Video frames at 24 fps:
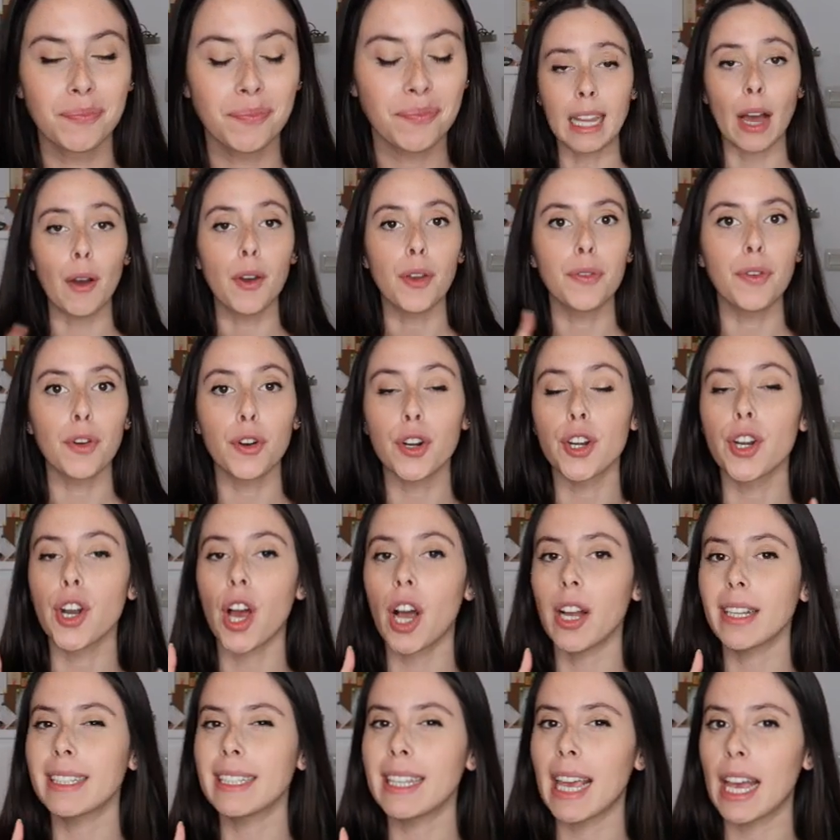Now, if you're
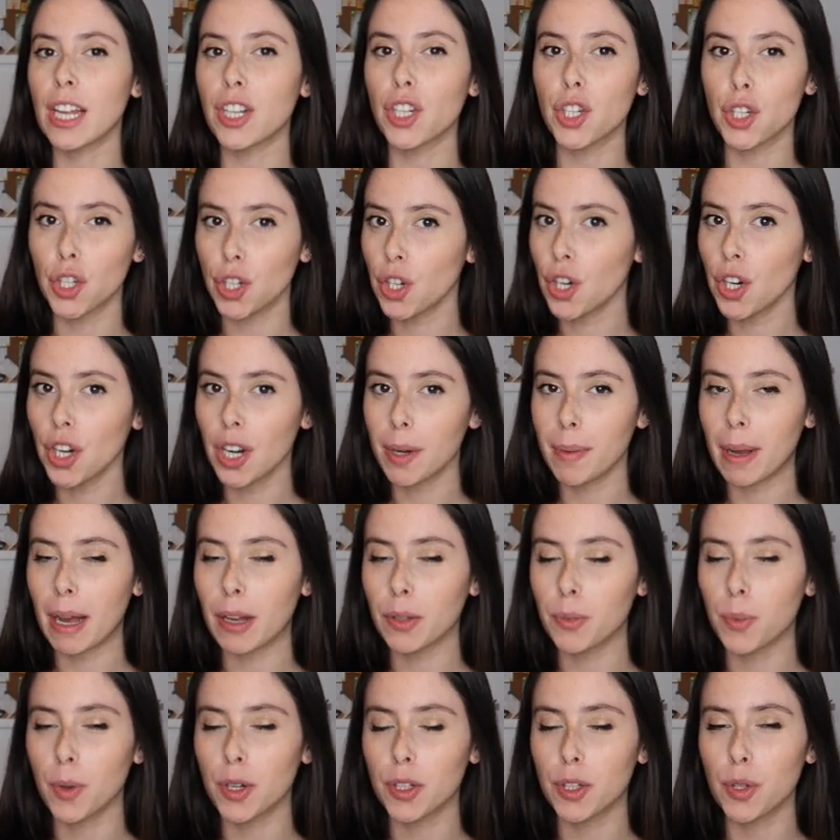not yet sure
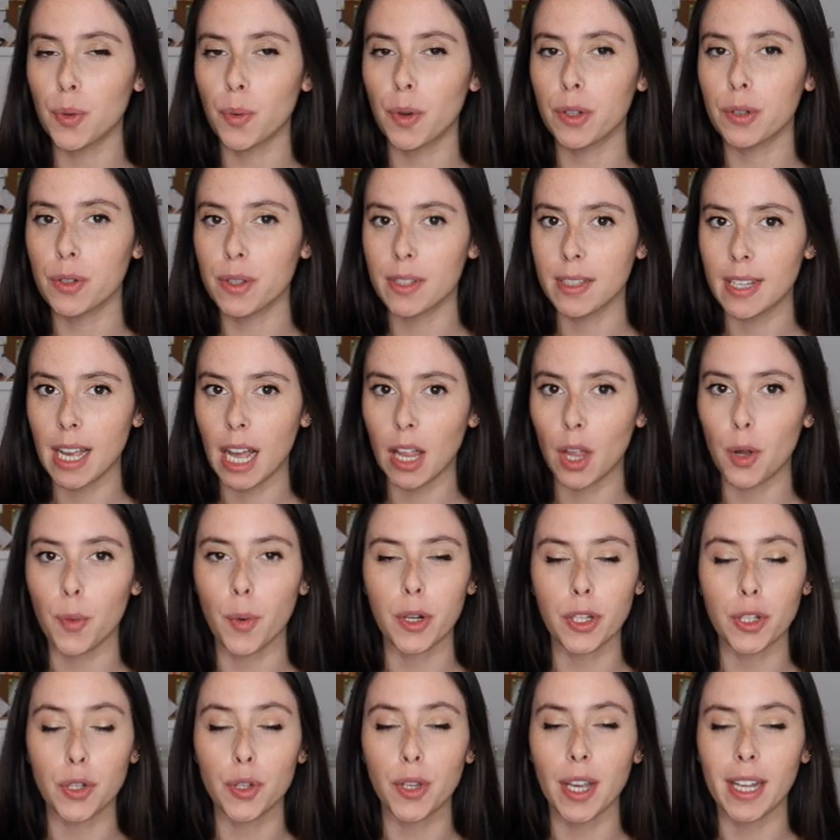about what you want to sell or
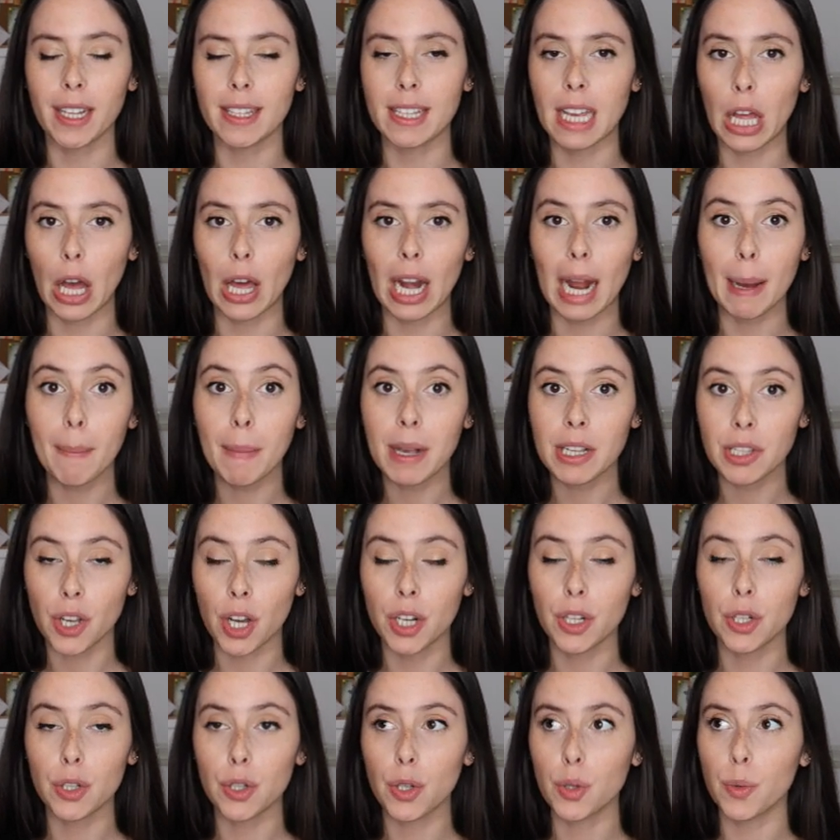what you can sell on
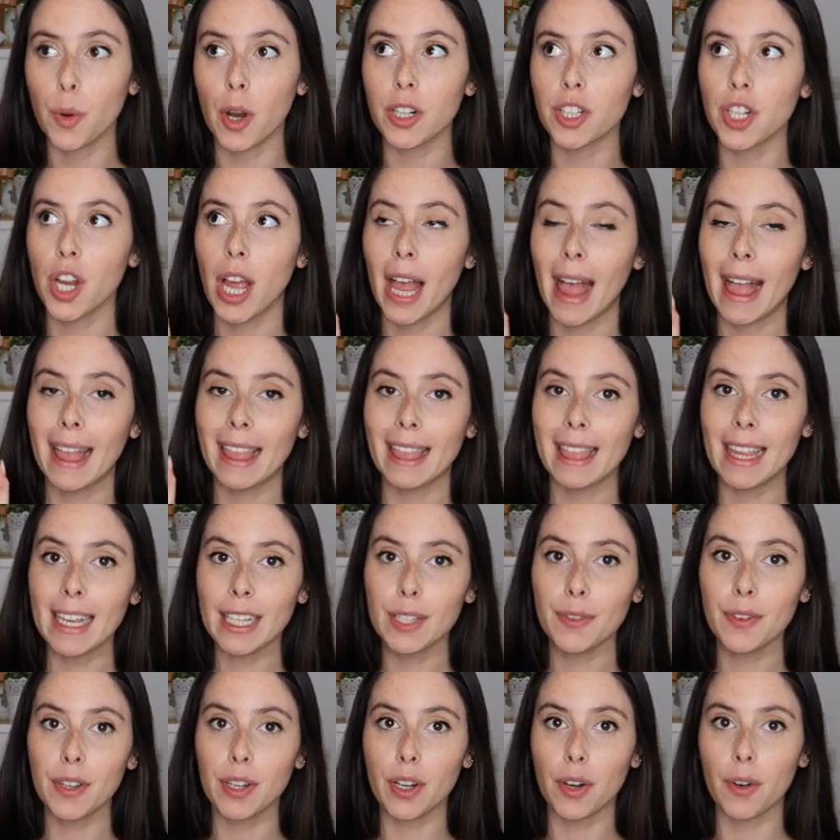Amazon, you should watch
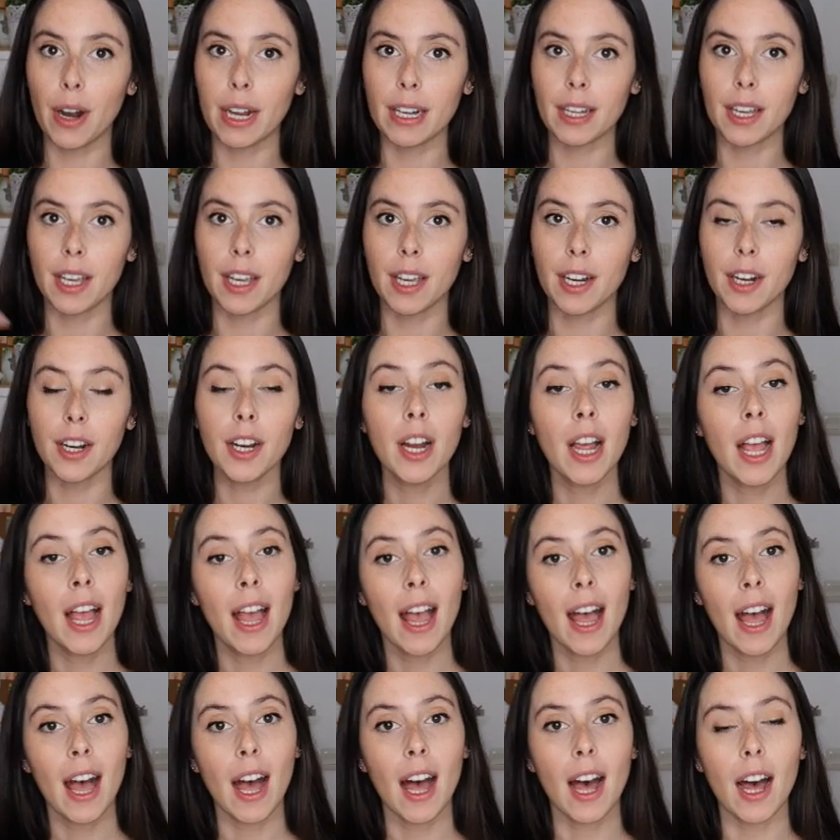this video right here
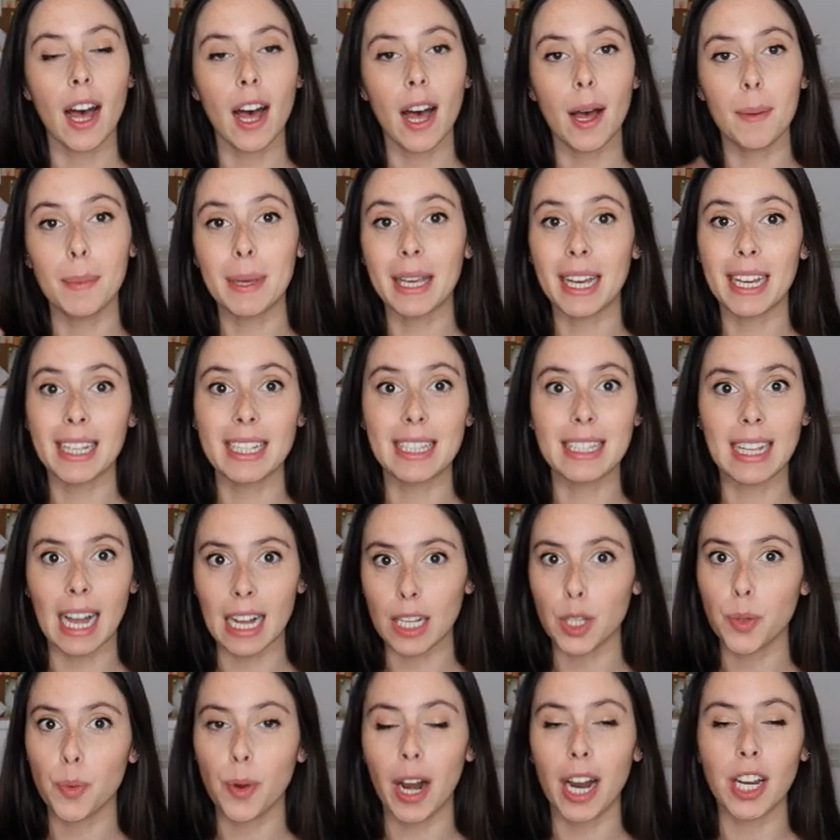because
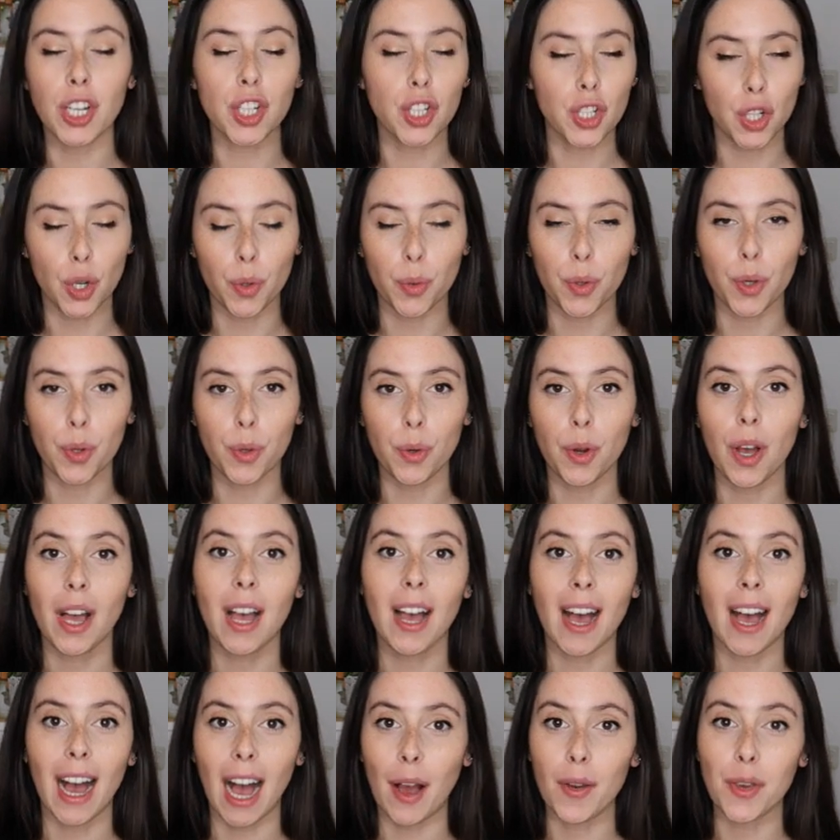that's where I show you
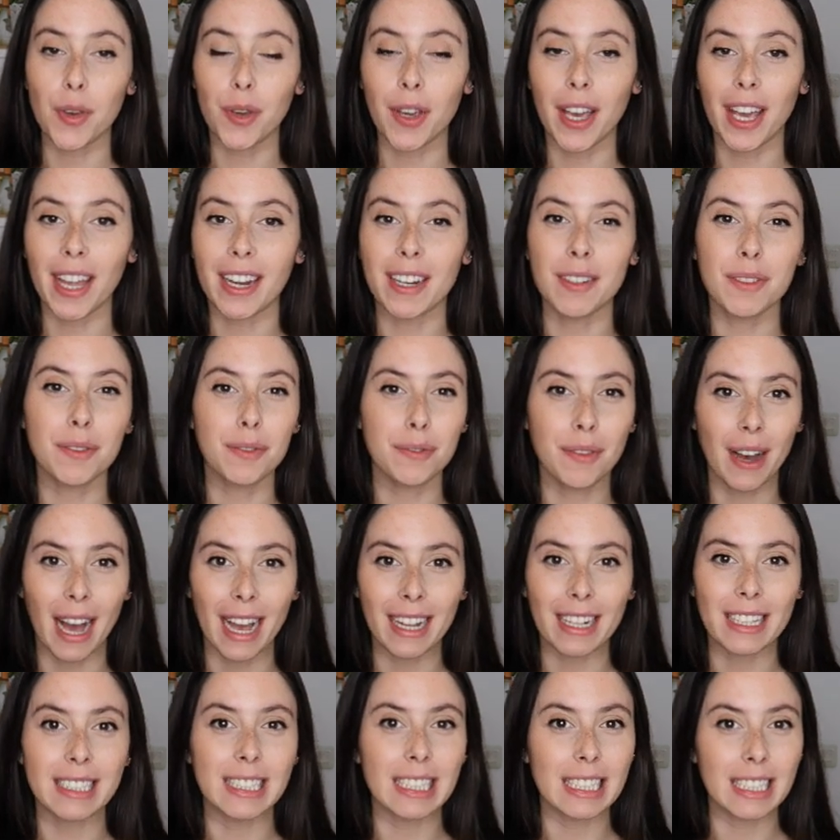how you can
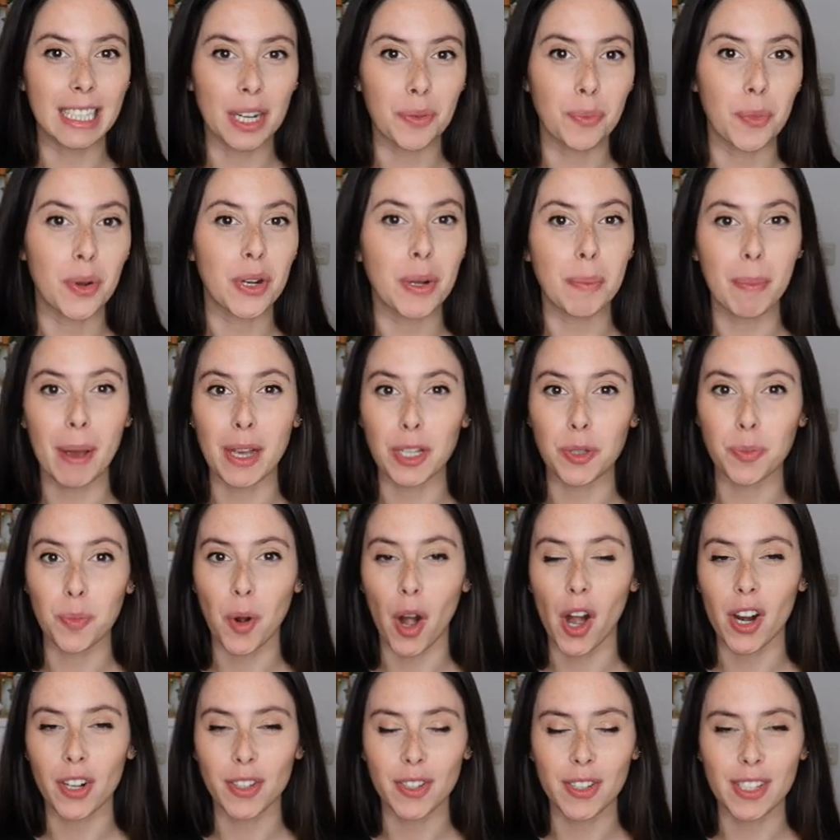find and determine the best
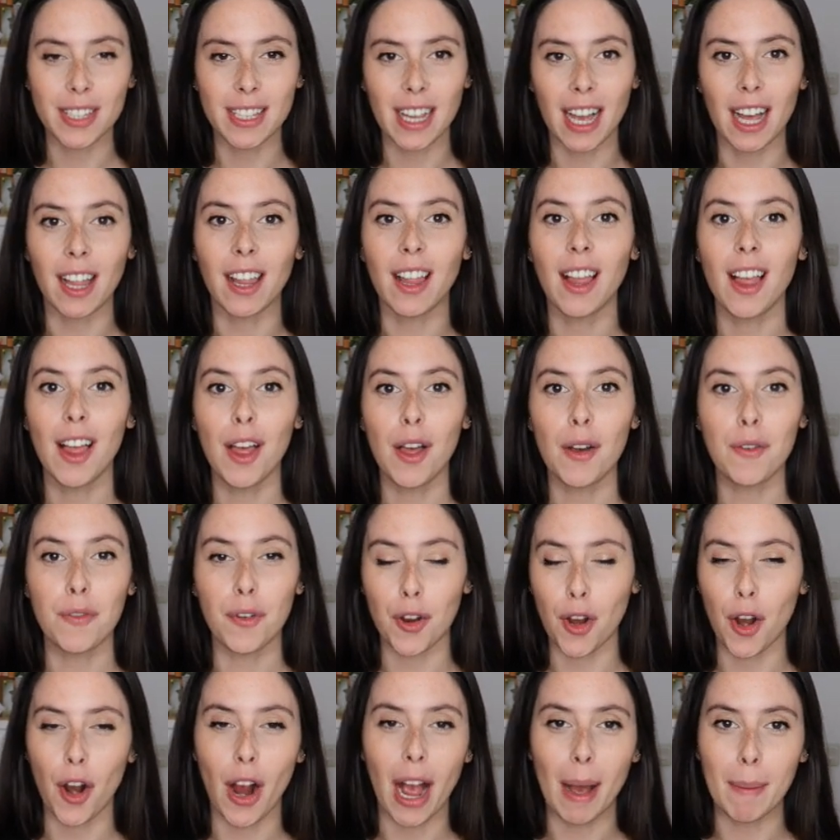product to sell for
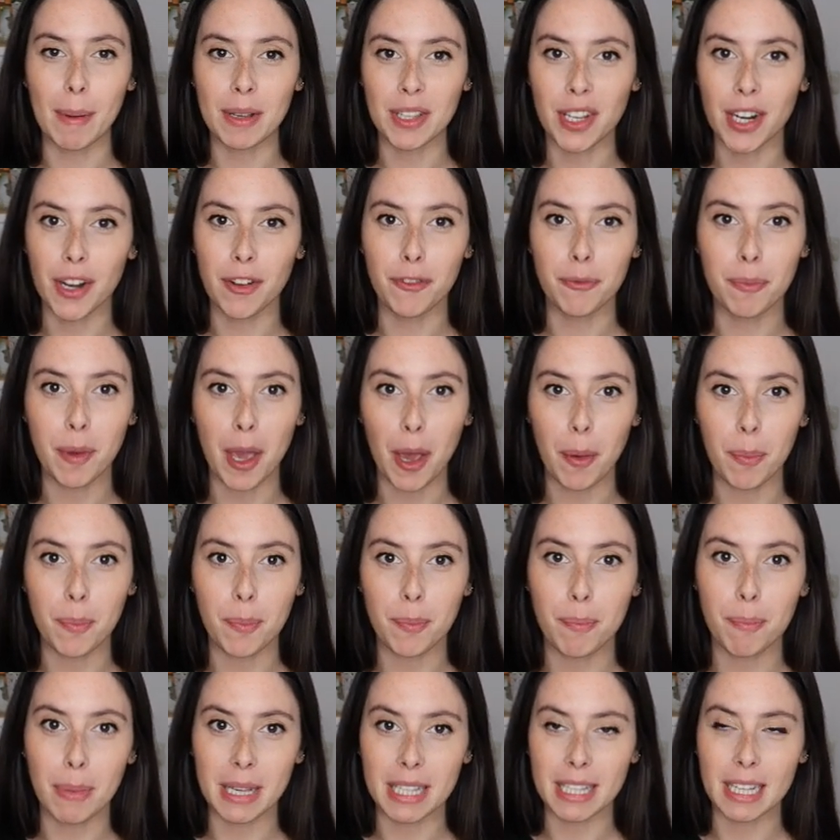your Amazon FBA
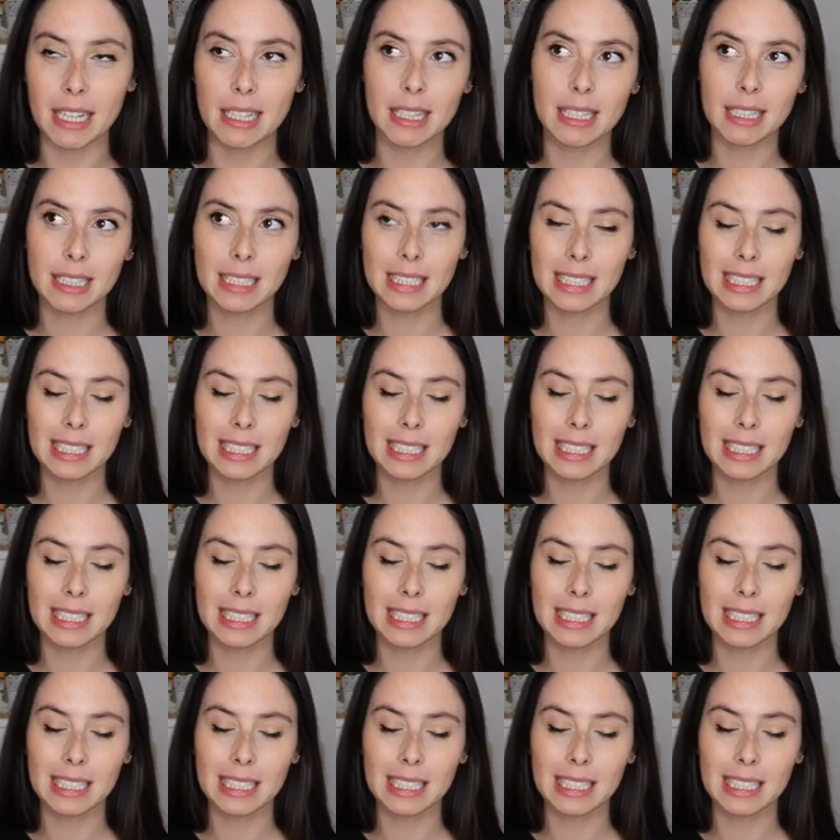business.